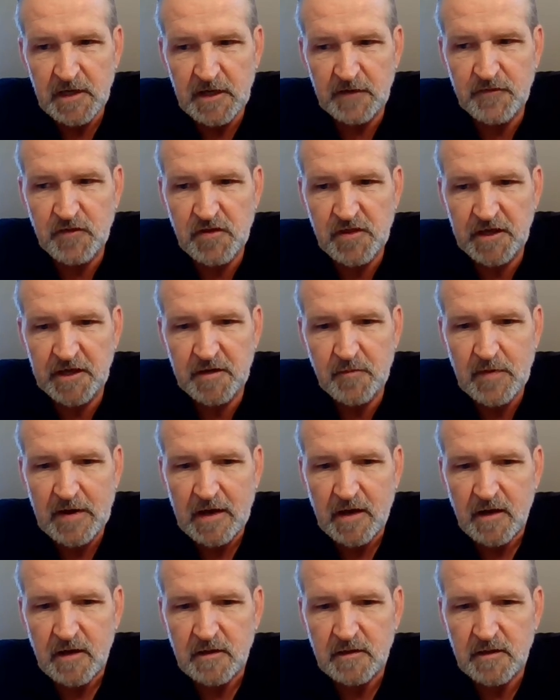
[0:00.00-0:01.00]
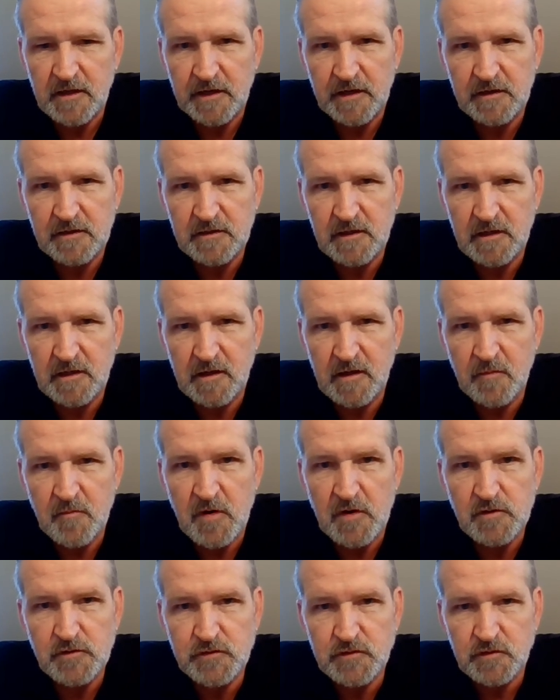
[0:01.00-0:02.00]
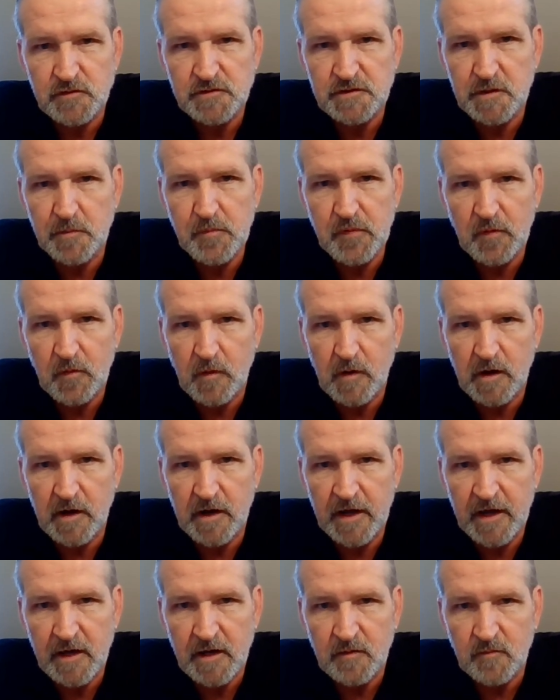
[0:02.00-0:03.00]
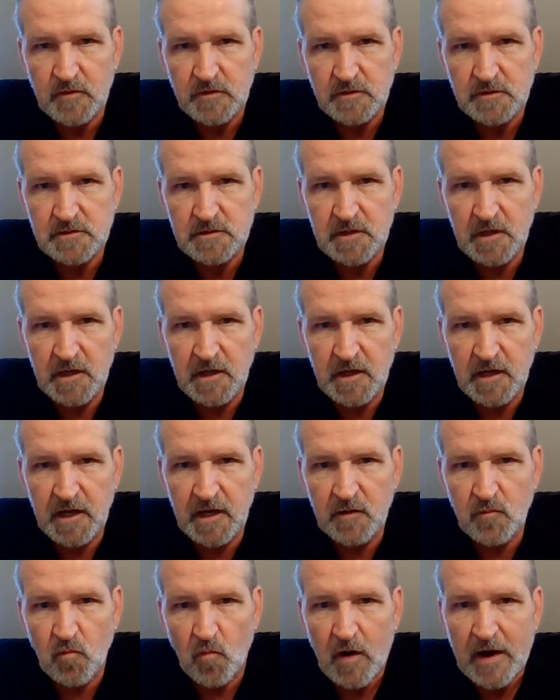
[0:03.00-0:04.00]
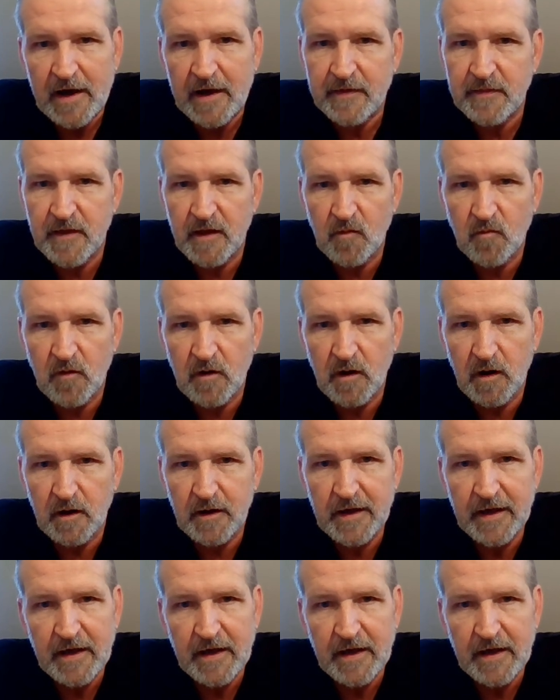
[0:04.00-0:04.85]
If you think about emotional support animals and why they work,